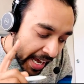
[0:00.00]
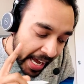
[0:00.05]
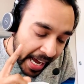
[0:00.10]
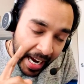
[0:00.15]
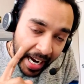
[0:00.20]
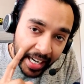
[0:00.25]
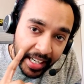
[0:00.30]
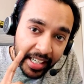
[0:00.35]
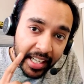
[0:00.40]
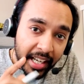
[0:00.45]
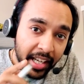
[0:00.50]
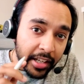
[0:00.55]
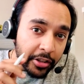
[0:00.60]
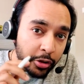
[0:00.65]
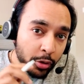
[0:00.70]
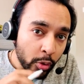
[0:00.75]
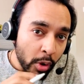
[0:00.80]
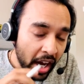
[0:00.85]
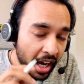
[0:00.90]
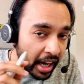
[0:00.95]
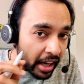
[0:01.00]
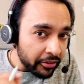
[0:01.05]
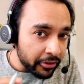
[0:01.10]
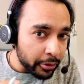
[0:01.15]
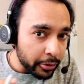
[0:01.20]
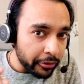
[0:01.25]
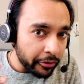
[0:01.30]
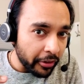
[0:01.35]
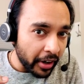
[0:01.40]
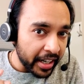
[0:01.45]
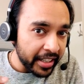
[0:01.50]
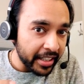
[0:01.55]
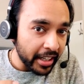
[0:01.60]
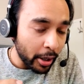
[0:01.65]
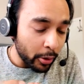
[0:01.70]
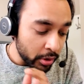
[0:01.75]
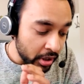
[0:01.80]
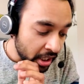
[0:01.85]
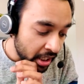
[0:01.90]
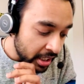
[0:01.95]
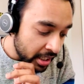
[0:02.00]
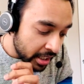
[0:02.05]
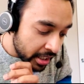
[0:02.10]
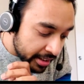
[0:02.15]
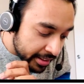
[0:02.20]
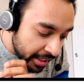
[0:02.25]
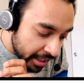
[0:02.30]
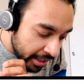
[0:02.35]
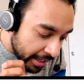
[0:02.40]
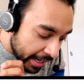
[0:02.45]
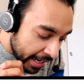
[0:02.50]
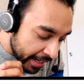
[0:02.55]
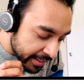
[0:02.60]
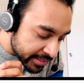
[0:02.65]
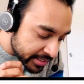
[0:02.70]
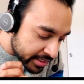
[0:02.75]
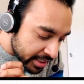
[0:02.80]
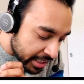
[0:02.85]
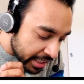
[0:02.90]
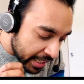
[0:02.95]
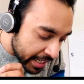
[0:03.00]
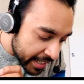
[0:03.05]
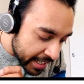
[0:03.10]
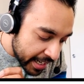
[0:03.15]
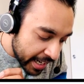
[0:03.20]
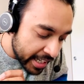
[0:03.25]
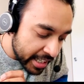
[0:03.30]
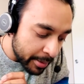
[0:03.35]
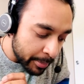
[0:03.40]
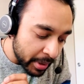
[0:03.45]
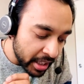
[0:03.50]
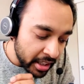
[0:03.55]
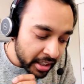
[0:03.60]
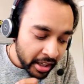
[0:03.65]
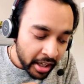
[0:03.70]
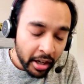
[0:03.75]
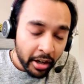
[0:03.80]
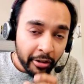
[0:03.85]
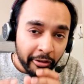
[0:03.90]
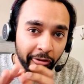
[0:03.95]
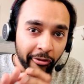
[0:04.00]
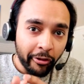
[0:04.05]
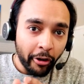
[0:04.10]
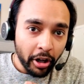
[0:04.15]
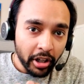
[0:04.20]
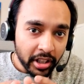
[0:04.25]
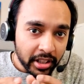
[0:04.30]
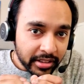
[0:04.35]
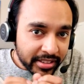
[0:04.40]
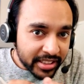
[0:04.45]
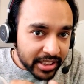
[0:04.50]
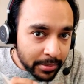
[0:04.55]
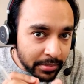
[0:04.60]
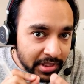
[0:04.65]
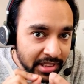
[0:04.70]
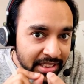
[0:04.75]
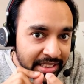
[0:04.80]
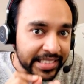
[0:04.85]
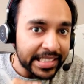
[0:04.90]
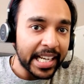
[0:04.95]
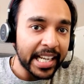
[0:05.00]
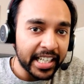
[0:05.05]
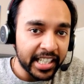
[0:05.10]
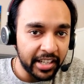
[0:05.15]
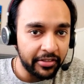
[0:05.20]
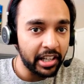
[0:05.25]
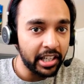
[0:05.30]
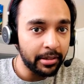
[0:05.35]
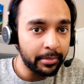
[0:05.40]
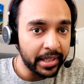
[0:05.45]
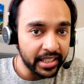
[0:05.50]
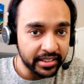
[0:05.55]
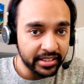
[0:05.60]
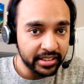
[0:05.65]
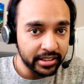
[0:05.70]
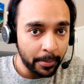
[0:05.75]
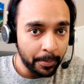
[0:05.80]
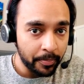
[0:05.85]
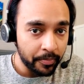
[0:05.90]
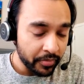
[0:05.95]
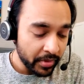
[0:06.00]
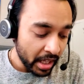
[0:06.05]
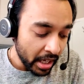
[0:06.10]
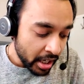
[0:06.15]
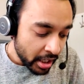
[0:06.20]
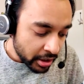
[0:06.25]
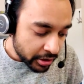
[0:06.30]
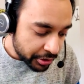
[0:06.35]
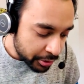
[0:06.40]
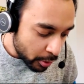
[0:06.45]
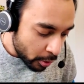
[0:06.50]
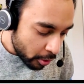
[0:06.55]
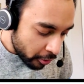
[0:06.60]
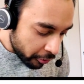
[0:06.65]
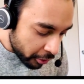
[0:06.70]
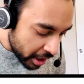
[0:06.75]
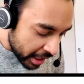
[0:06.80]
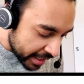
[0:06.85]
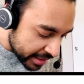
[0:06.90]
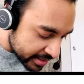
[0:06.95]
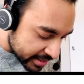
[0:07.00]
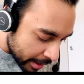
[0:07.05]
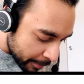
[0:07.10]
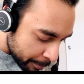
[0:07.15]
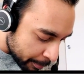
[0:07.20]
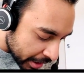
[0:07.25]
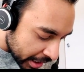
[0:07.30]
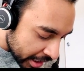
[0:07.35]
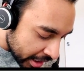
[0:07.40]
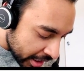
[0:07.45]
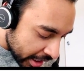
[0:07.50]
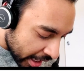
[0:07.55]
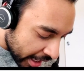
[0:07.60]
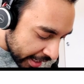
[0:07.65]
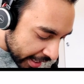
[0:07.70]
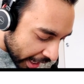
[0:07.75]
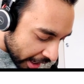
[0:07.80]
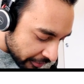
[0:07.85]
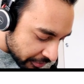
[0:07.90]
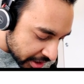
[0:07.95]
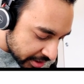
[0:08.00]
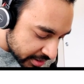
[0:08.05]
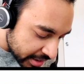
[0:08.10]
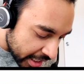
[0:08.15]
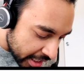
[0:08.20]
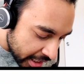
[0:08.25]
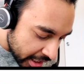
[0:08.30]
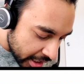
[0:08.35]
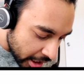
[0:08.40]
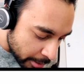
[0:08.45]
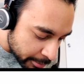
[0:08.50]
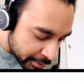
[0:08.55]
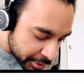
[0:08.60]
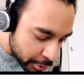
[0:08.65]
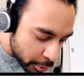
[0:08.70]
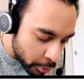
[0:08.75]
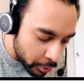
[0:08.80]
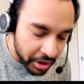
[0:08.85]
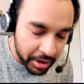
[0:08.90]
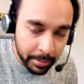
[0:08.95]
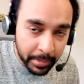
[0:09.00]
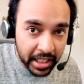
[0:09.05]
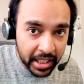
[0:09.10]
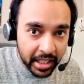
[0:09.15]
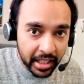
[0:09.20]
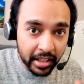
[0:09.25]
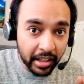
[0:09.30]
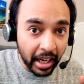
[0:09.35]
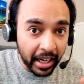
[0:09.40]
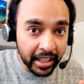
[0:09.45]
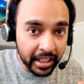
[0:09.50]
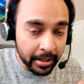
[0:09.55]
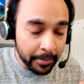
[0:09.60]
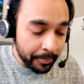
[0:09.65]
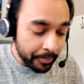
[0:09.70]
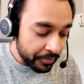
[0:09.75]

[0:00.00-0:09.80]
And you have to find out the next greater element for some selective elements. So for example, I have this array Nums2 with me, right?